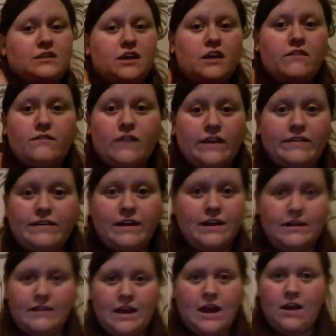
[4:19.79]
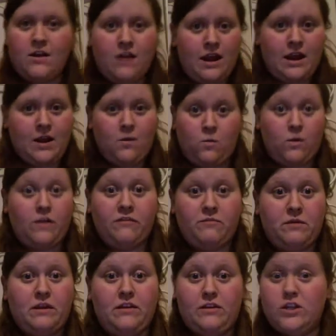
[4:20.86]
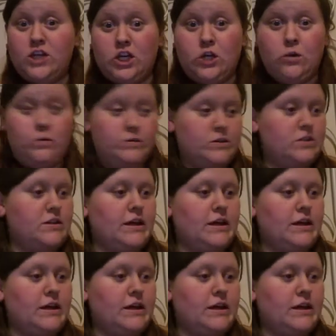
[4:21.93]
off right then and there, and it would have been huge.